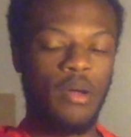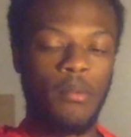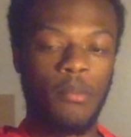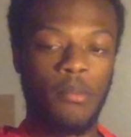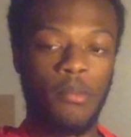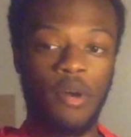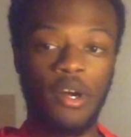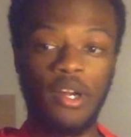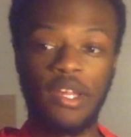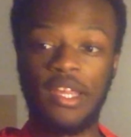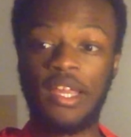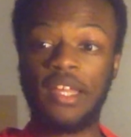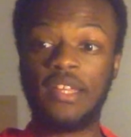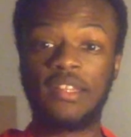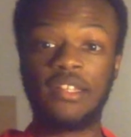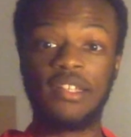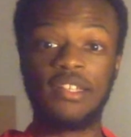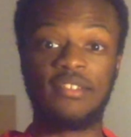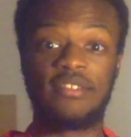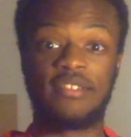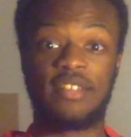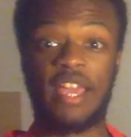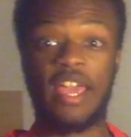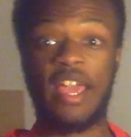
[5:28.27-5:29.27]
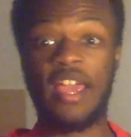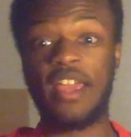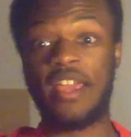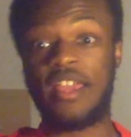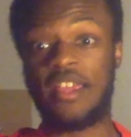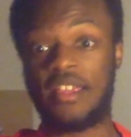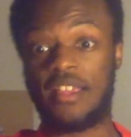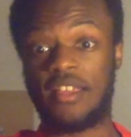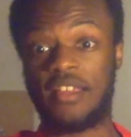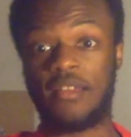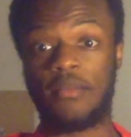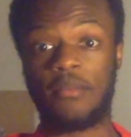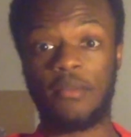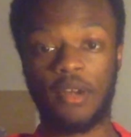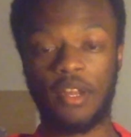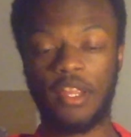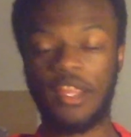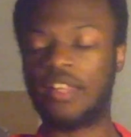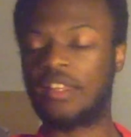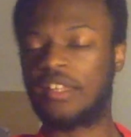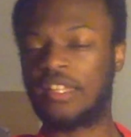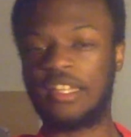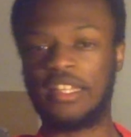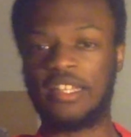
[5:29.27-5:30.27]
Mark Anthony
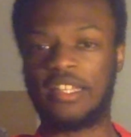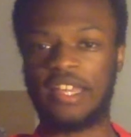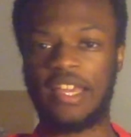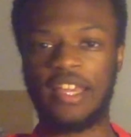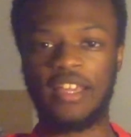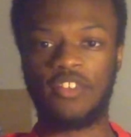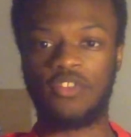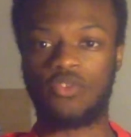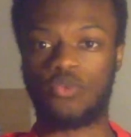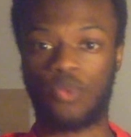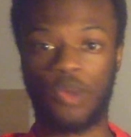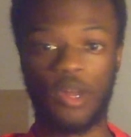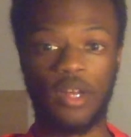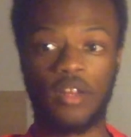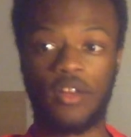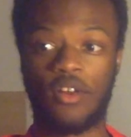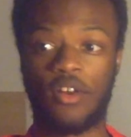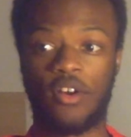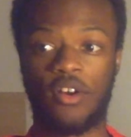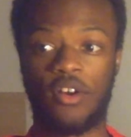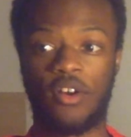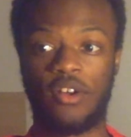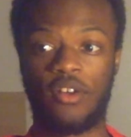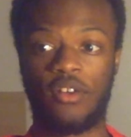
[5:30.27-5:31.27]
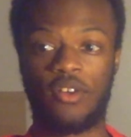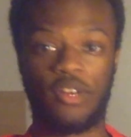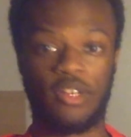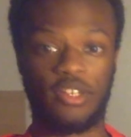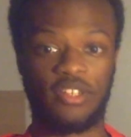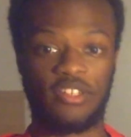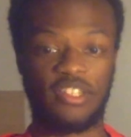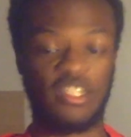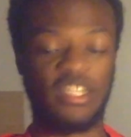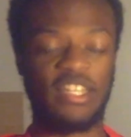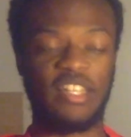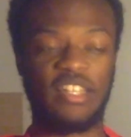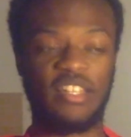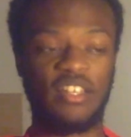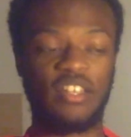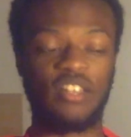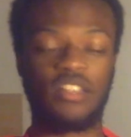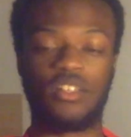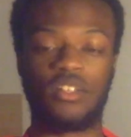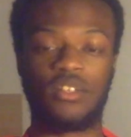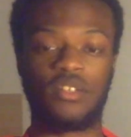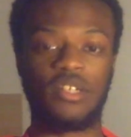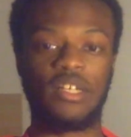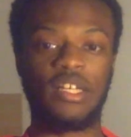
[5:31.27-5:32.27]
Kay's red card or second
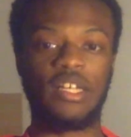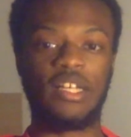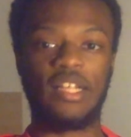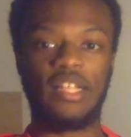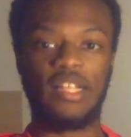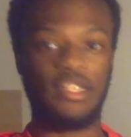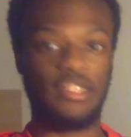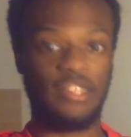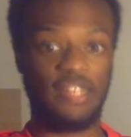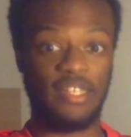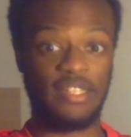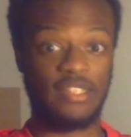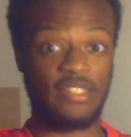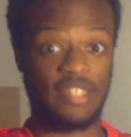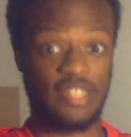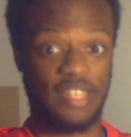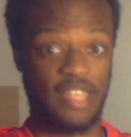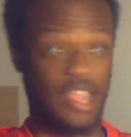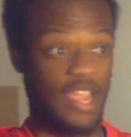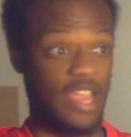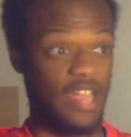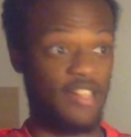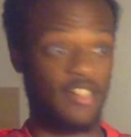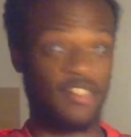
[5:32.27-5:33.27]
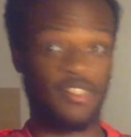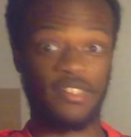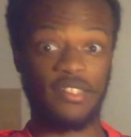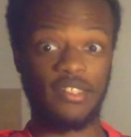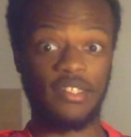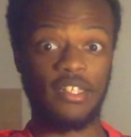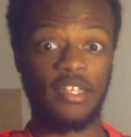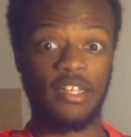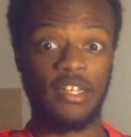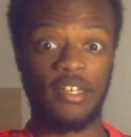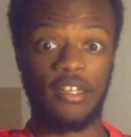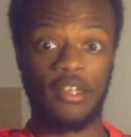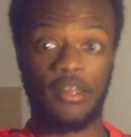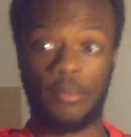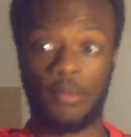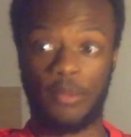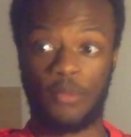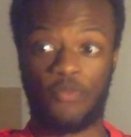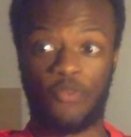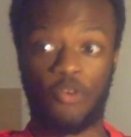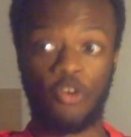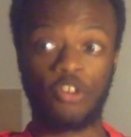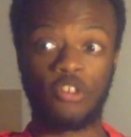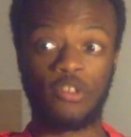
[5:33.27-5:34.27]
yellow led to Canada. I mean,
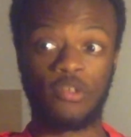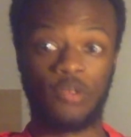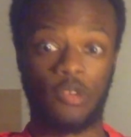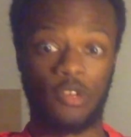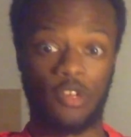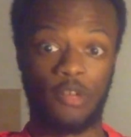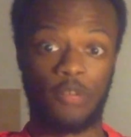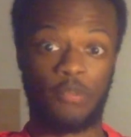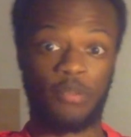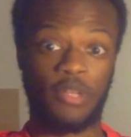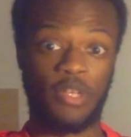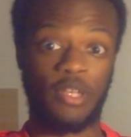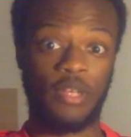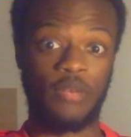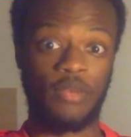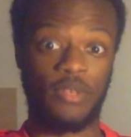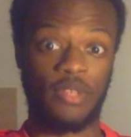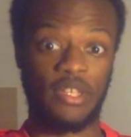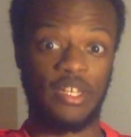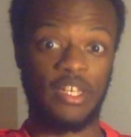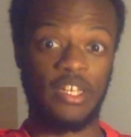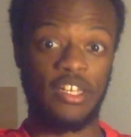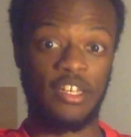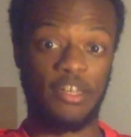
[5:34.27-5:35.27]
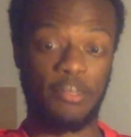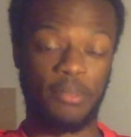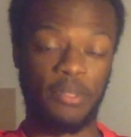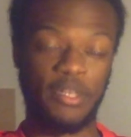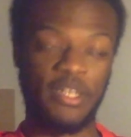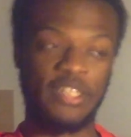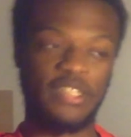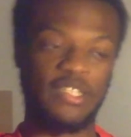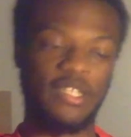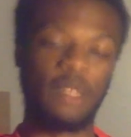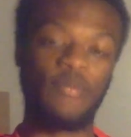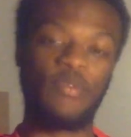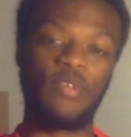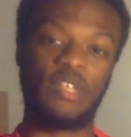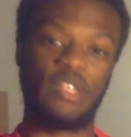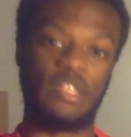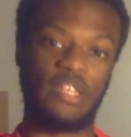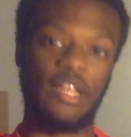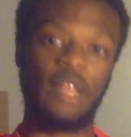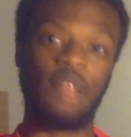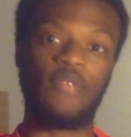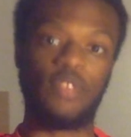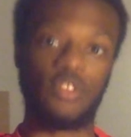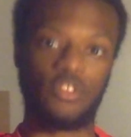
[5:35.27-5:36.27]
first of all, you're playing
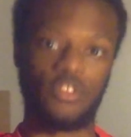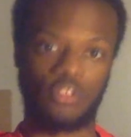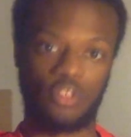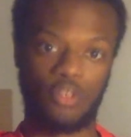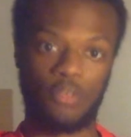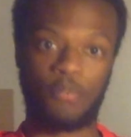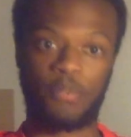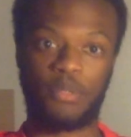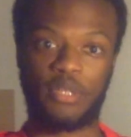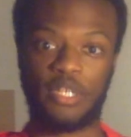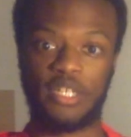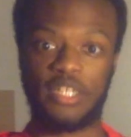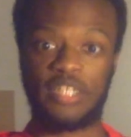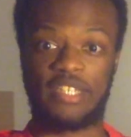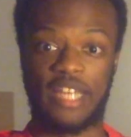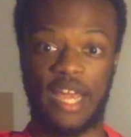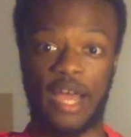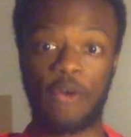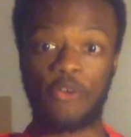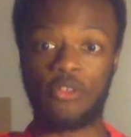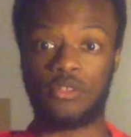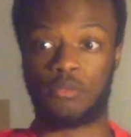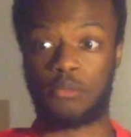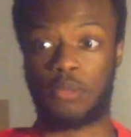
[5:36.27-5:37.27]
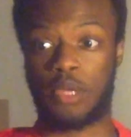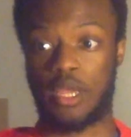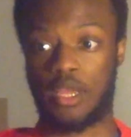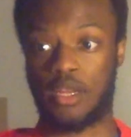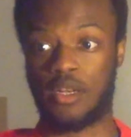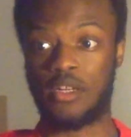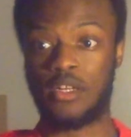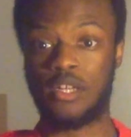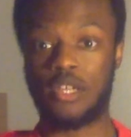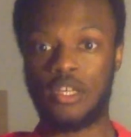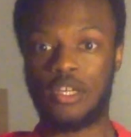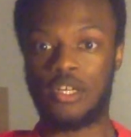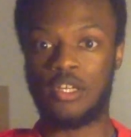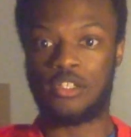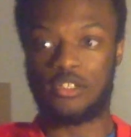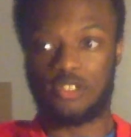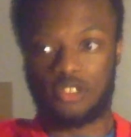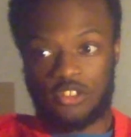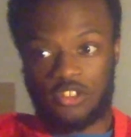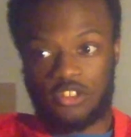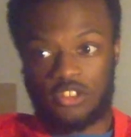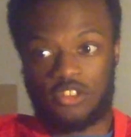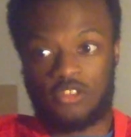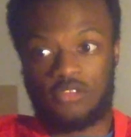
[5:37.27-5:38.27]
10v11, so you're playing down a man.
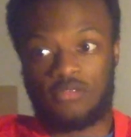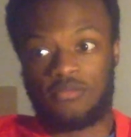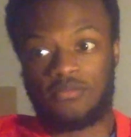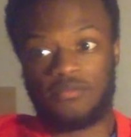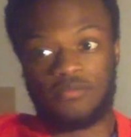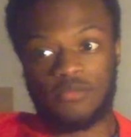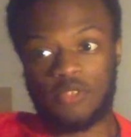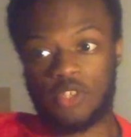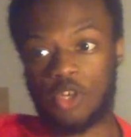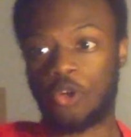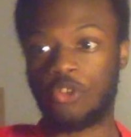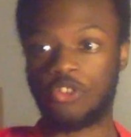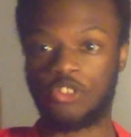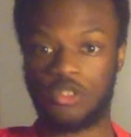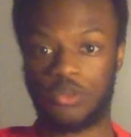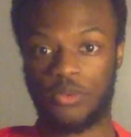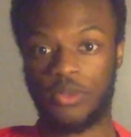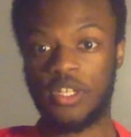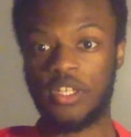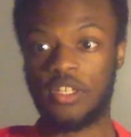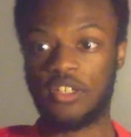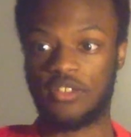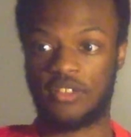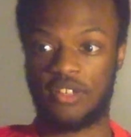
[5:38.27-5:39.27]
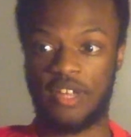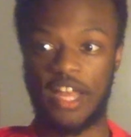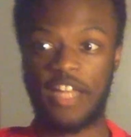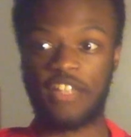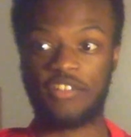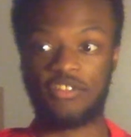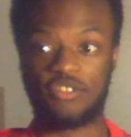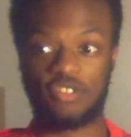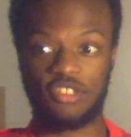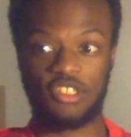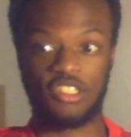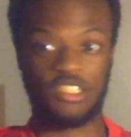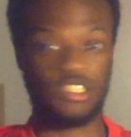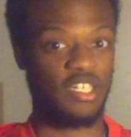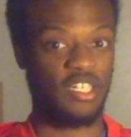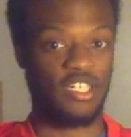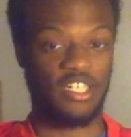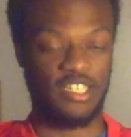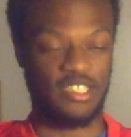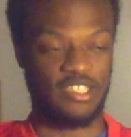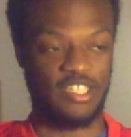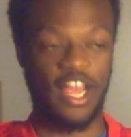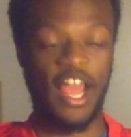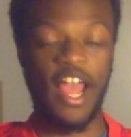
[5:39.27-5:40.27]
So Costa Rica is naturally just gonna
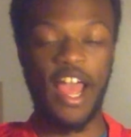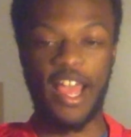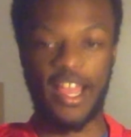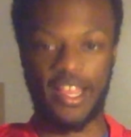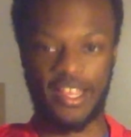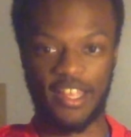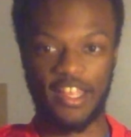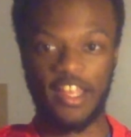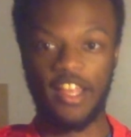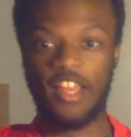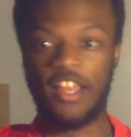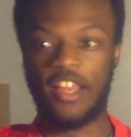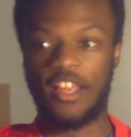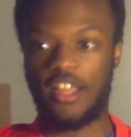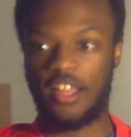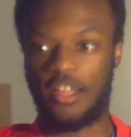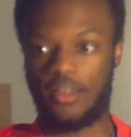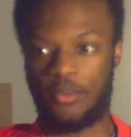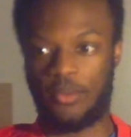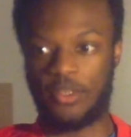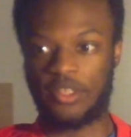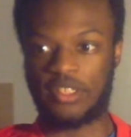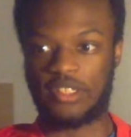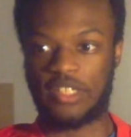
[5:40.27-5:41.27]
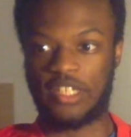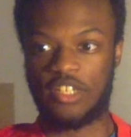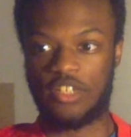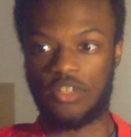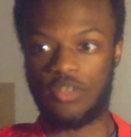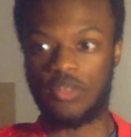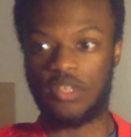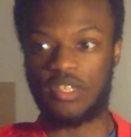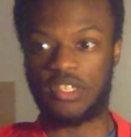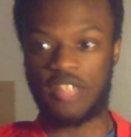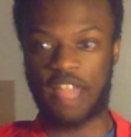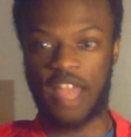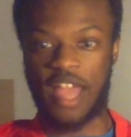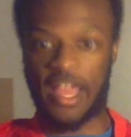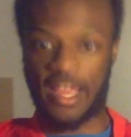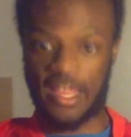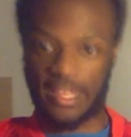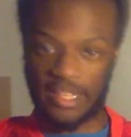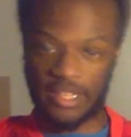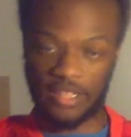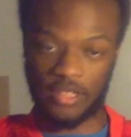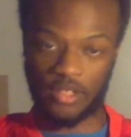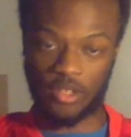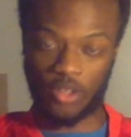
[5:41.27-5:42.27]
attack, and once they do attack
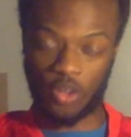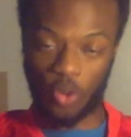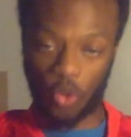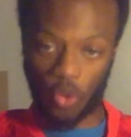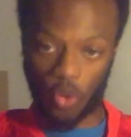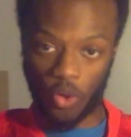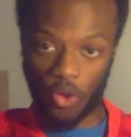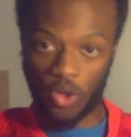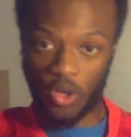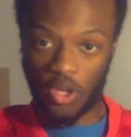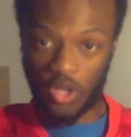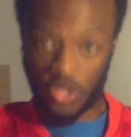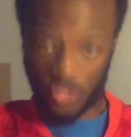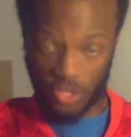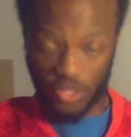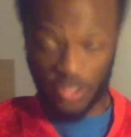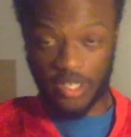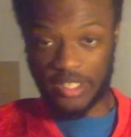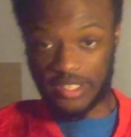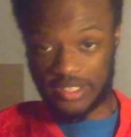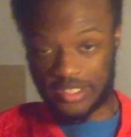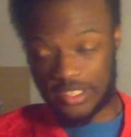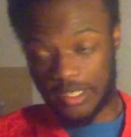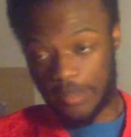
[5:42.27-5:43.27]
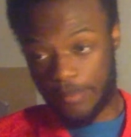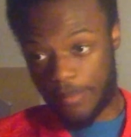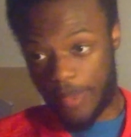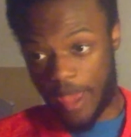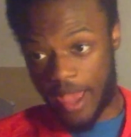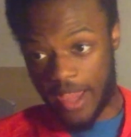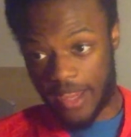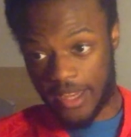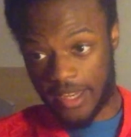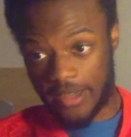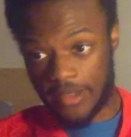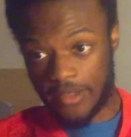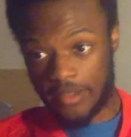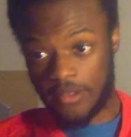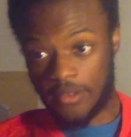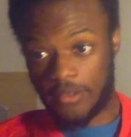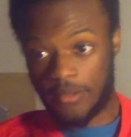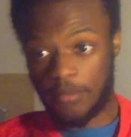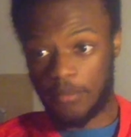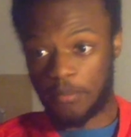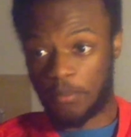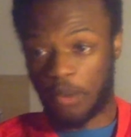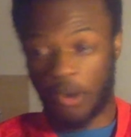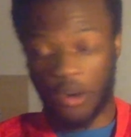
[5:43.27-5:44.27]
and get the goal, they're gonna sit back and
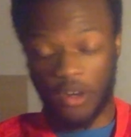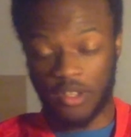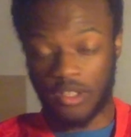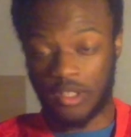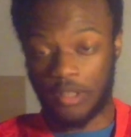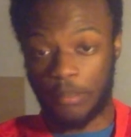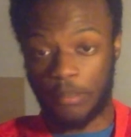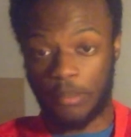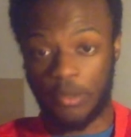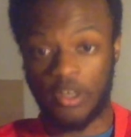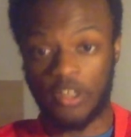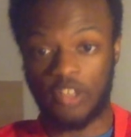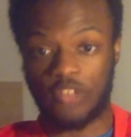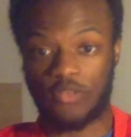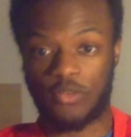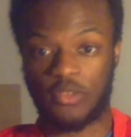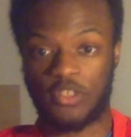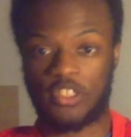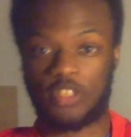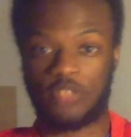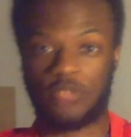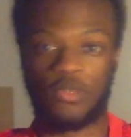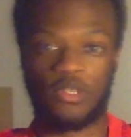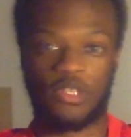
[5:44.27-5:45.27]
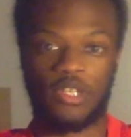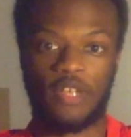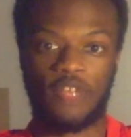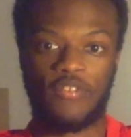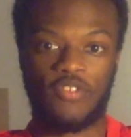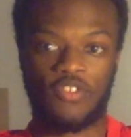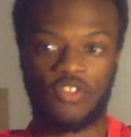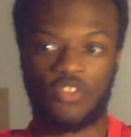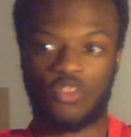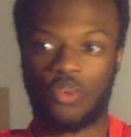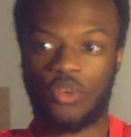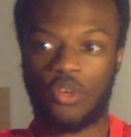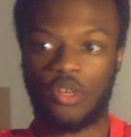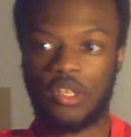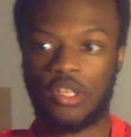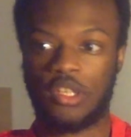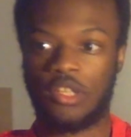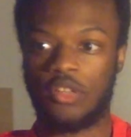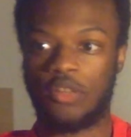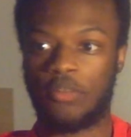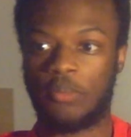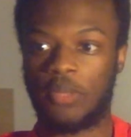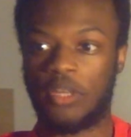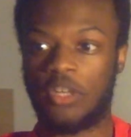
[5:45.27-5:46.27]
park the bus, which is what they've historically
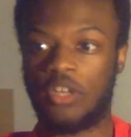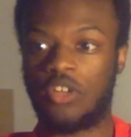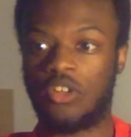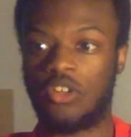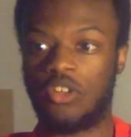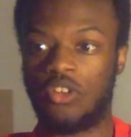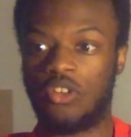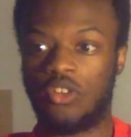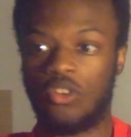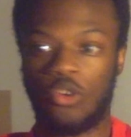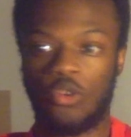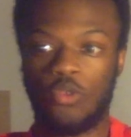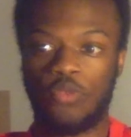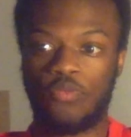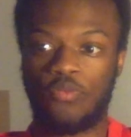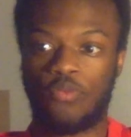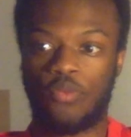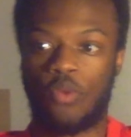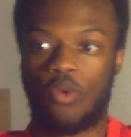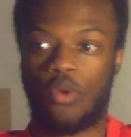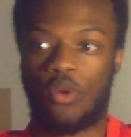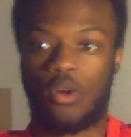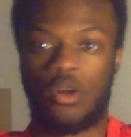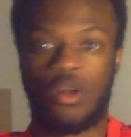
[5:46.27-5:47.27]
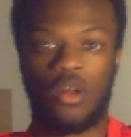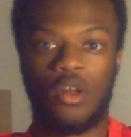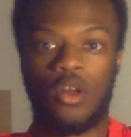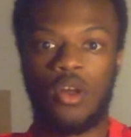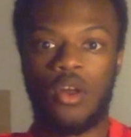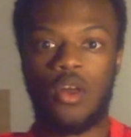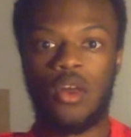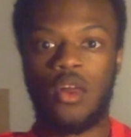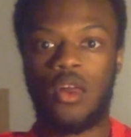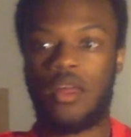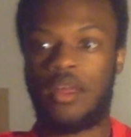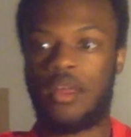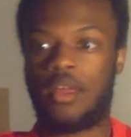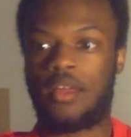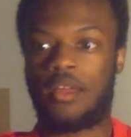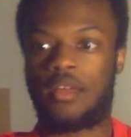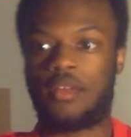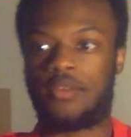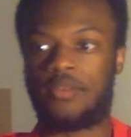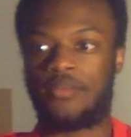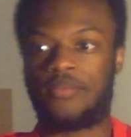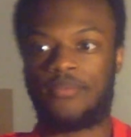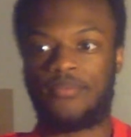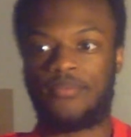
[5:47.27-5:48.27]
been known for. And